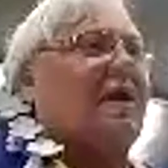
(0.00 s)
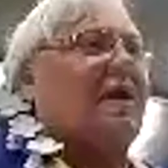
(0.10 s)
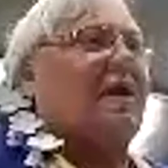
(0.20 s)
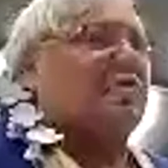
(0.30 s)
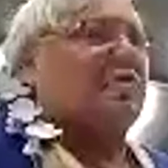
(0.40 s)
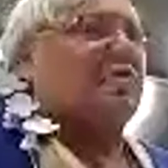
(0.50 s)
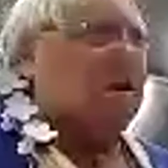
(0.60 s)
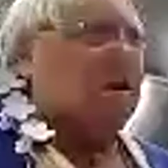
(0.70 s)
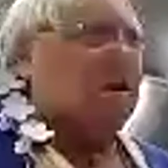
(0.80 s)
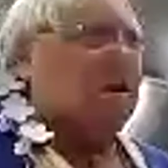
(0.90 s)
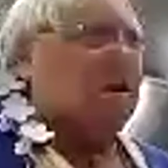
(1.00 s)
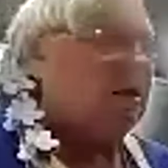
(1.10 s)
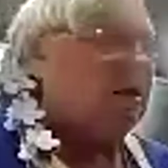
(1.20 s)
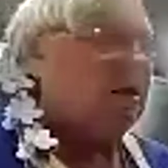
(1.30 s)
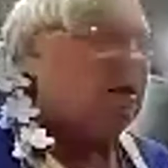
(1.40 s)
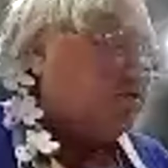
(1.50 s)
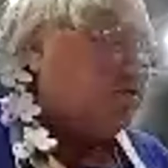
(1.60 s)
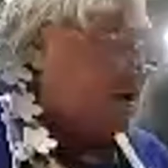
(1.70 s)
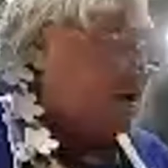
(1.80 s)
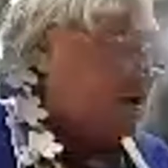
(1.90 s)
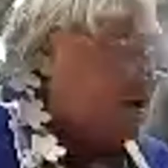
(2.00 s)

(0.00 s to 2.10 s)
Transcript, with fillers: so they could eat all the time. We have